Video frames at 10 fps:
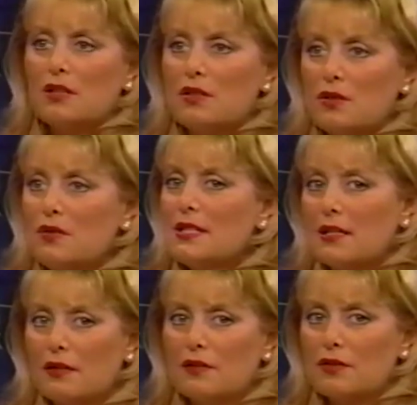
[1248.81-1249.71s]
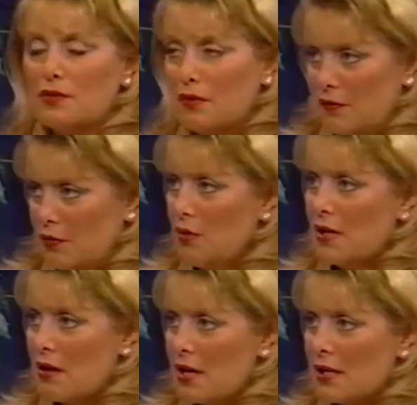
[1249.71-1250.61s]
good news here to our
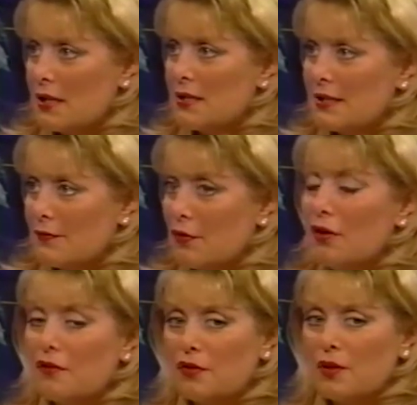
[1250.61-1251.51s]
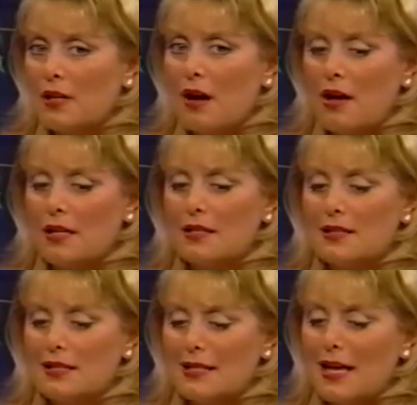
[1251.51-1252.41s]
viewing audience, for our viewing
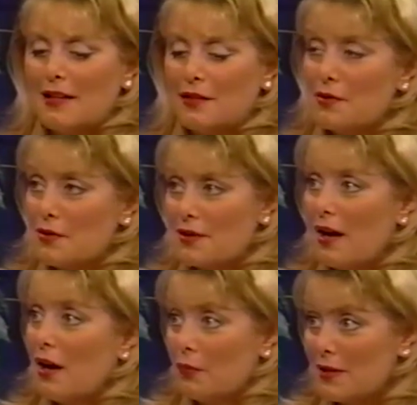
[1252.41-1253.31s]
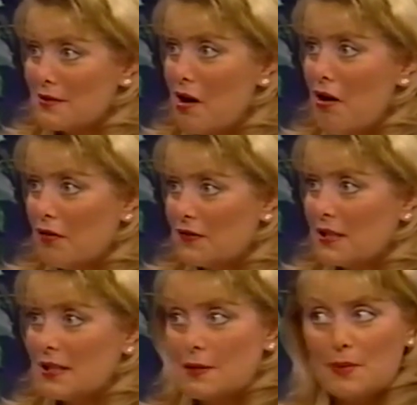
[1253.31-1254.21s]
audience, is that there's a resolve
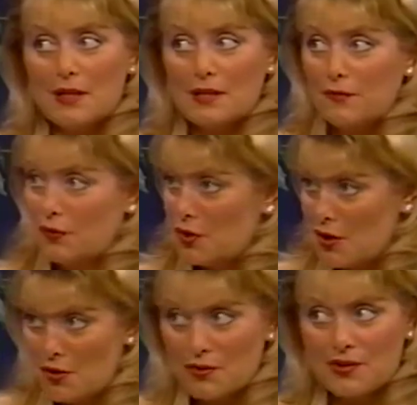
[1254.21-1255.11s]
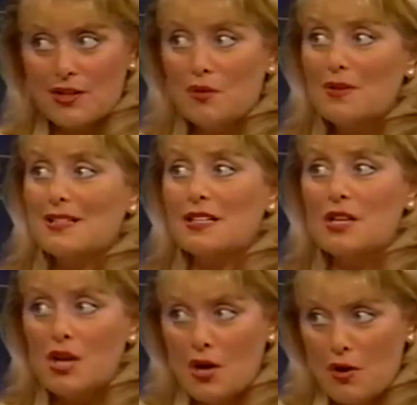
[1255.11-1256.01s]
to this, because for years there was
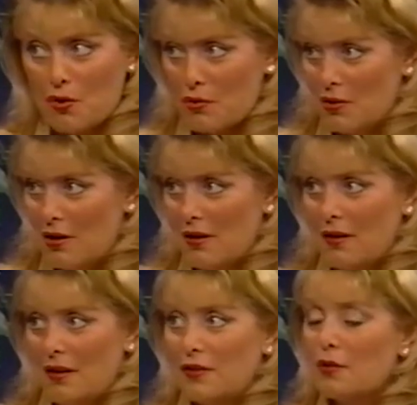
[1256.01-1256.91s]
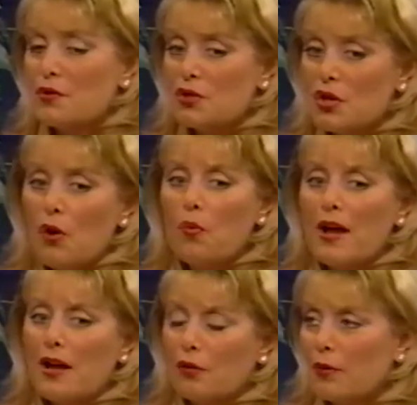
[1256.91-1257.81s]
no
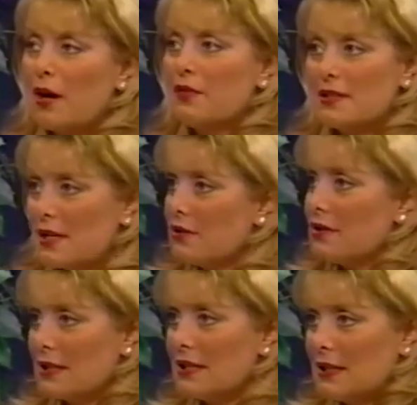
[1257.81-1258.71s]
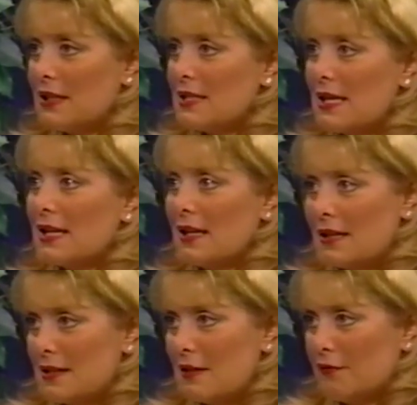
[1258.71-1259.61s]
way around this other than taking
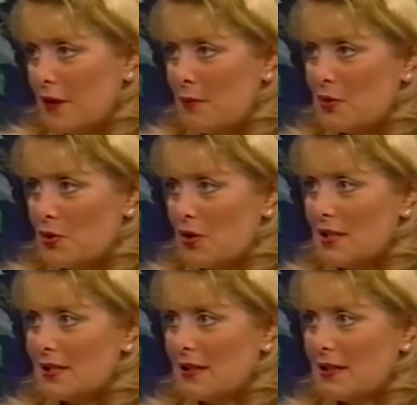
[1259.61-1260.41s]
anti-inflammatories.